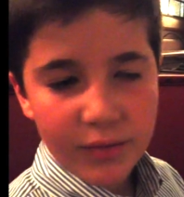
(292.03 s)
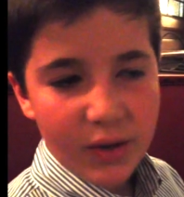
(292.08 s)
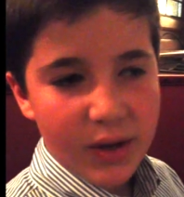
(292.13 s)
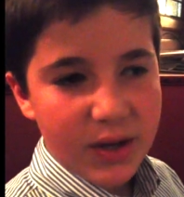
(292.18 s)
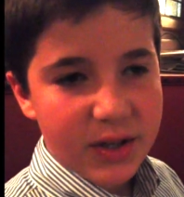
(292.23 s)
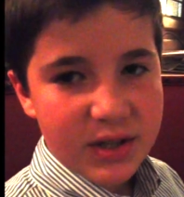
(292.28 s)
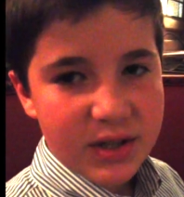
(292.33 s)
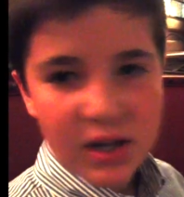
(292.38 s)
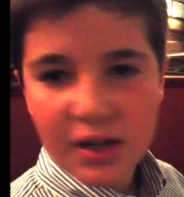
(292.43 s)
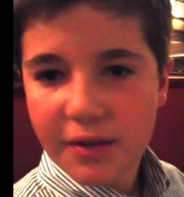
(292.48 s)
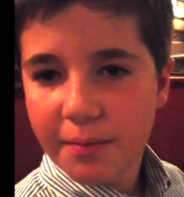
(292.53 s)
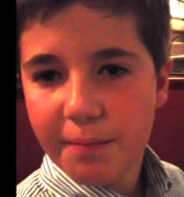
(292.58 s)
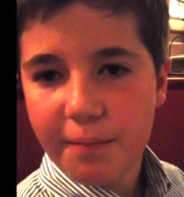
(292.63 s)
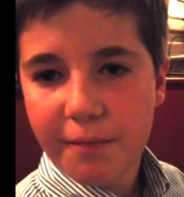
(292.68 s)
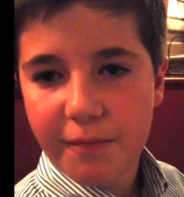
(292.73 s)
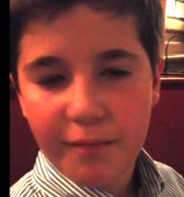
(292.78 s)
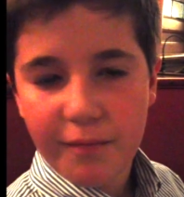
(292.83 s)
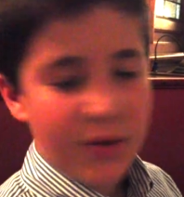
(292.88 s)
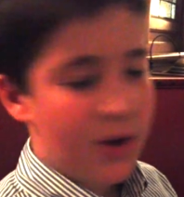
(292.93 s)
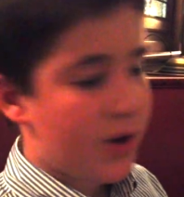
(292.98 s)
It's
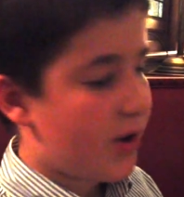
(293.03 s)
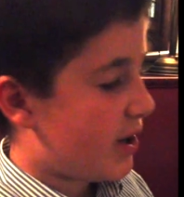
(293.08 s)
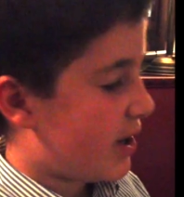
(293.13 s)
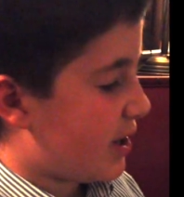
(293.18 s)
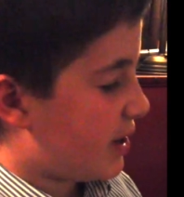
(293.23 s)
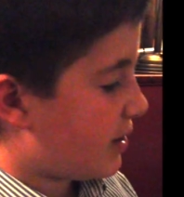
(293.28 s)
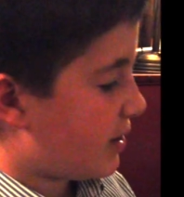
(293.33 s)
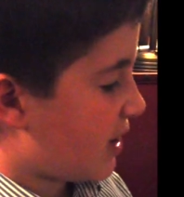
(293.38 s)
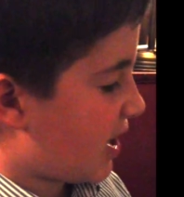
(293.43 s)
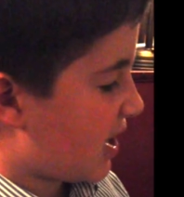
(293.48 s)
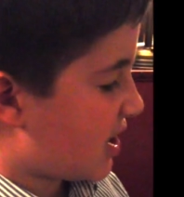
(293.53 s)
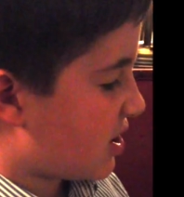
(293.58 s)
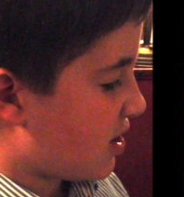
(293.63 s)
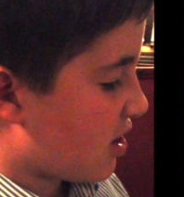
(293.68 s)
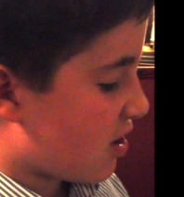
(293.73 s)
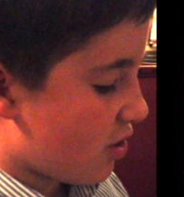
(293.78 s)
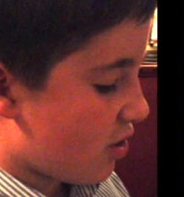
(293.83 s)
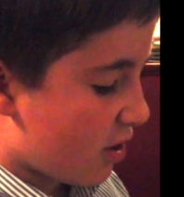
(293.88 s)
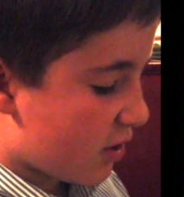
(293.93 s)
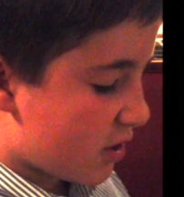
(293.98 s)
very nicely
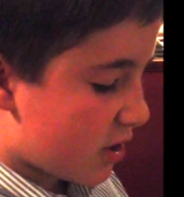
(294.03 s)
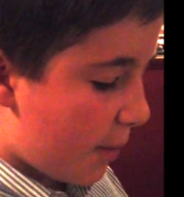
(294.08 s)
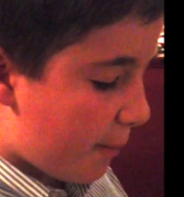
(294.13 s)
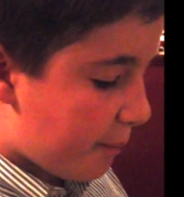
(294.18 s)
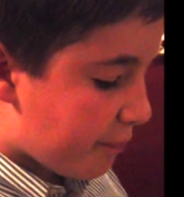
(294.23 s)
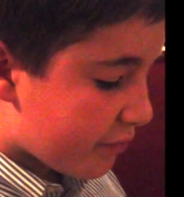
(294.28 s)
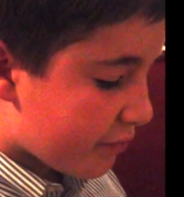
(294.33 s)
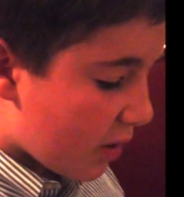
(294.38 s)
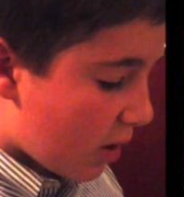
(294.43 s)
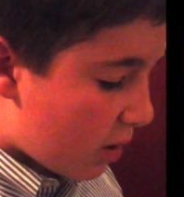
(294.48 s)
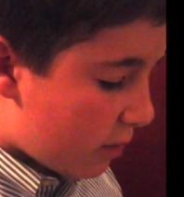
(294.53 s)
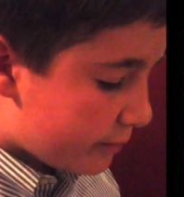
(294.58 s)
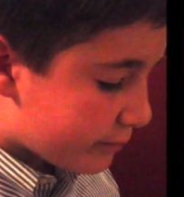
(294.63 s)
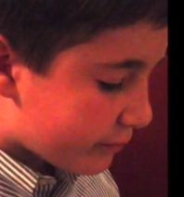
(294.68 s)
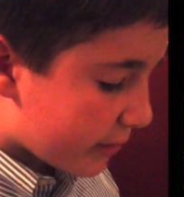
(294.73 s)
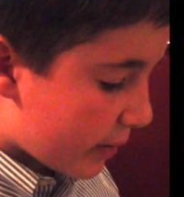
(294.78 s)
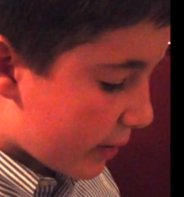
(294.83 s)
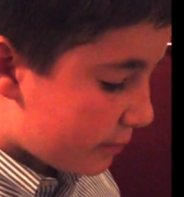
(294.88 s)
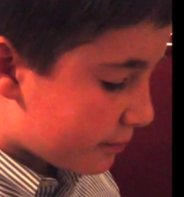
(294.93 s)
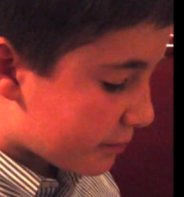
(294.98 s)
cooked.
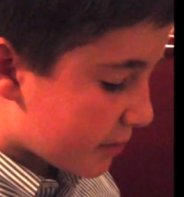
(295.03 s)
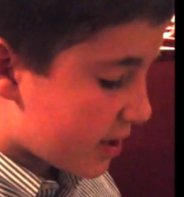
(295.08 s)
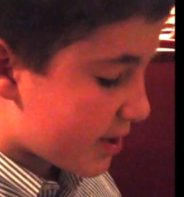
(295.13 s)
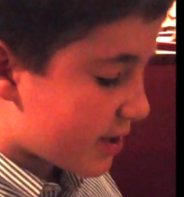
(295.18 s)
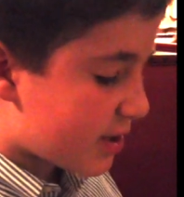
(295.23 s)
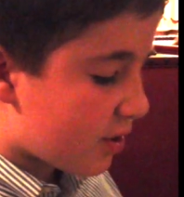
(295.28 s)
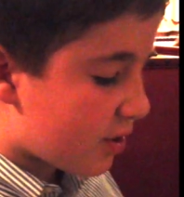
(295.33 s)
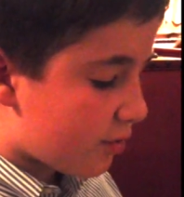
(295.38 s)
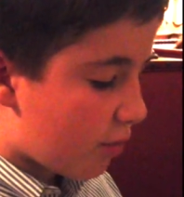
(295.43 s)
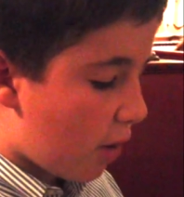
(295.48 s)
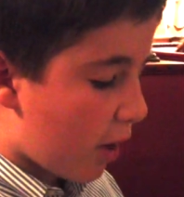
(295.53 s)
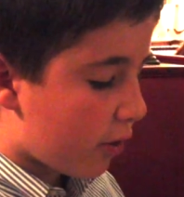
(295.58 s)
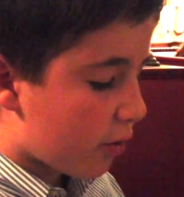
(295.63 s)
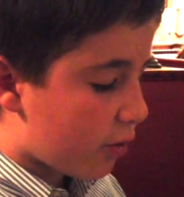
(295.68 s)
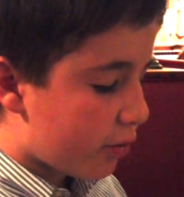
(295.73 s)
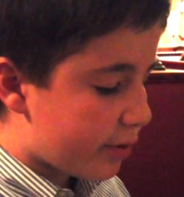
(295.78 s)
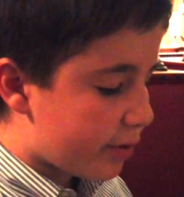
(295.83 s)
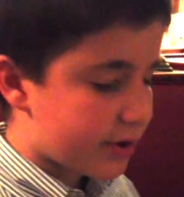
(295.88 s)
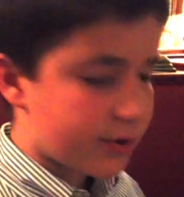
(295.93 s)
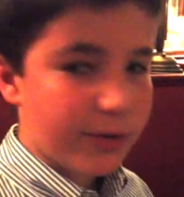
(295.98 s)
This
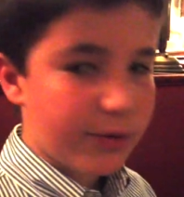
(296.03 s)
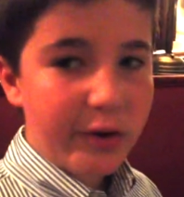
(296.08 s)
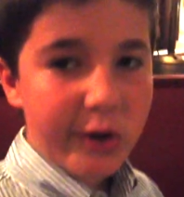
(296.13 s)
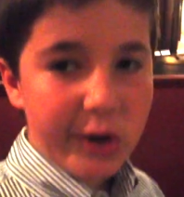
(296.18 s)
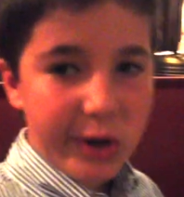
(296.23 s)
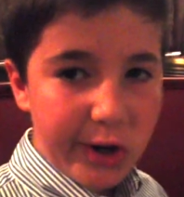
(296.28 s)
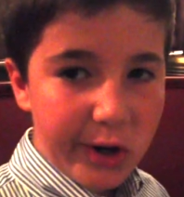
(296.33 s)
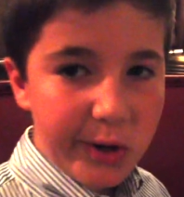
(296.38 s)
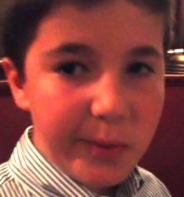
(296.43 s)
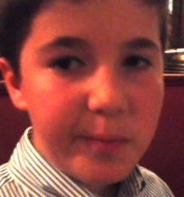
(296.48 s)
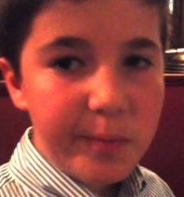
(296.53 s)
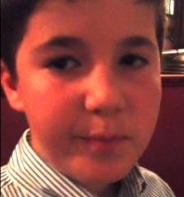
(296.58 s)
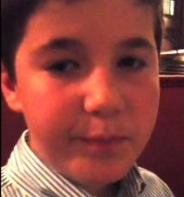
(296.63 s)
ragu is very good.